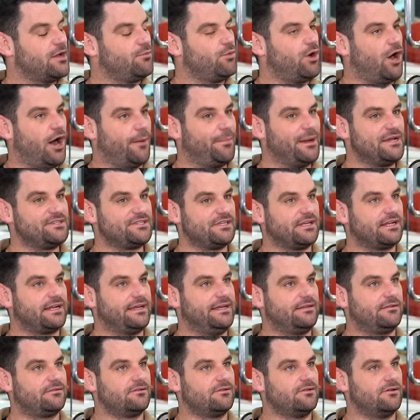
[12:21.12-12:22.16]
Well, I
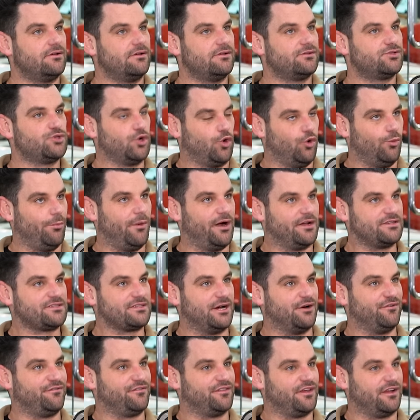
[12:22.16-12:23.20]
basically taught
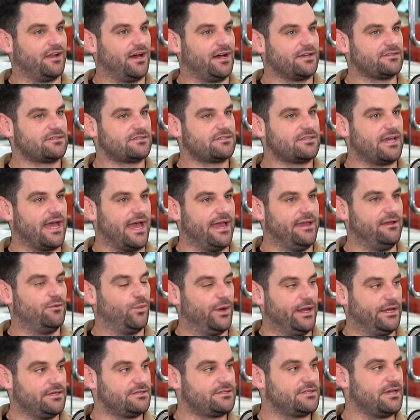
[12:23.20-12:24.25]
myself for the last 8
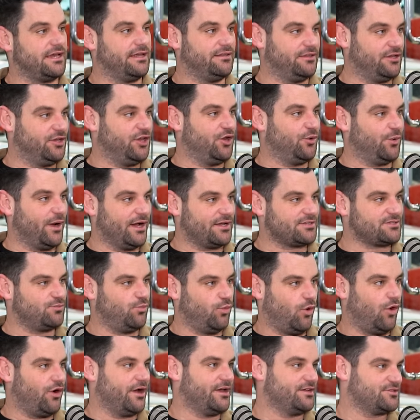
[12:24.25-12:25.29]
weeks in the US,
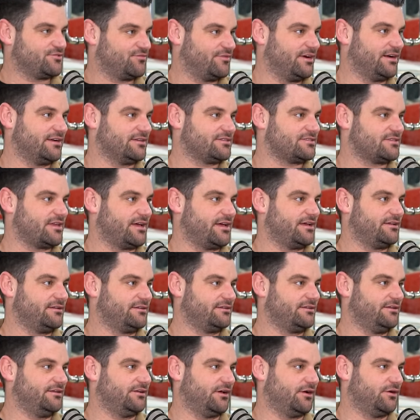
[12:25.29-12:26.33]
what is real estate?
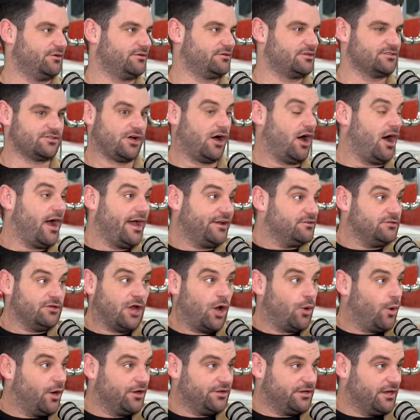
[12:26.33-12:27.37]
You know, because I had
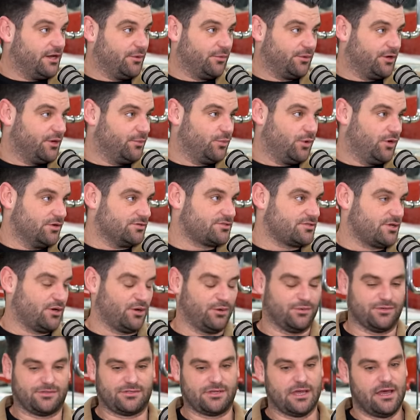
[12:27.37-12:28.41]
no idea what it was. So it
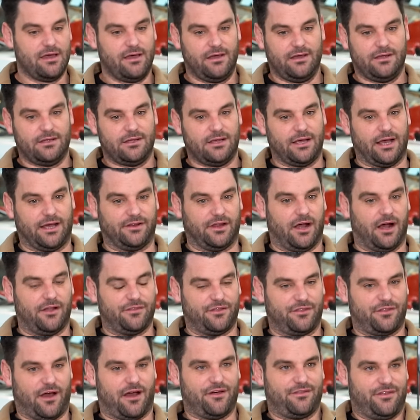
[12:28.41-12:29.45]
was, and
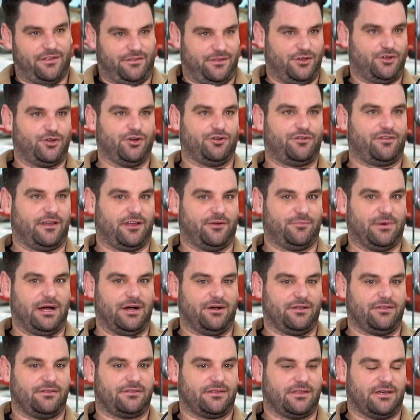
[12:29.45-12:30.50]
I think the good thing
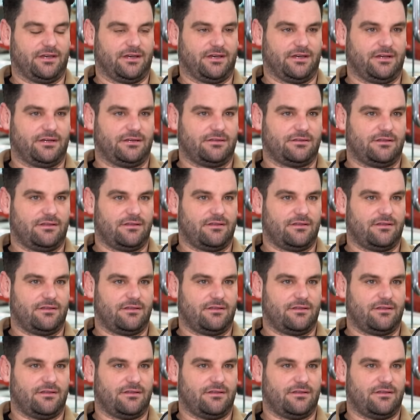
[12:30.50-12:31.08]
about the